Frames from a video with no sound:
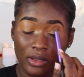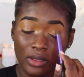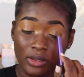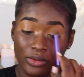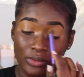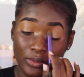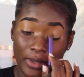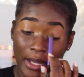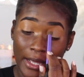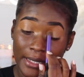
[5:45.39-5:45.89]

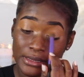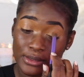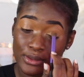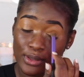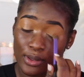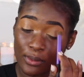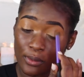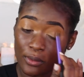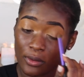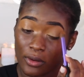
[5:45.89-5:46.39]
you guys
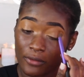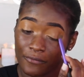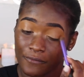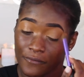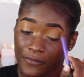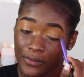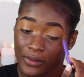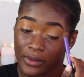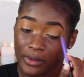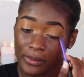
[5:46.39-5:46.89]
don't
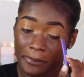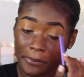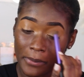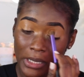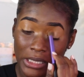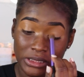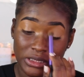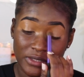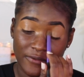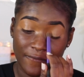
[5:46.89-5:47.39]
offer
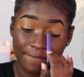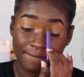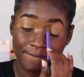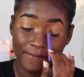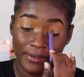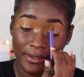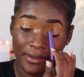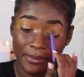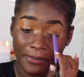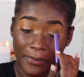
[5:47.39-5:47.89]
much
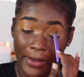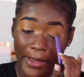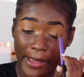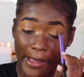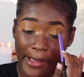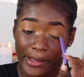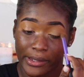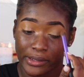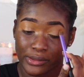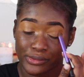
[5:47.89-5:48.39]

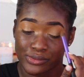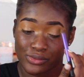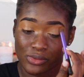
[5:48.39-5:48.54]
feedback.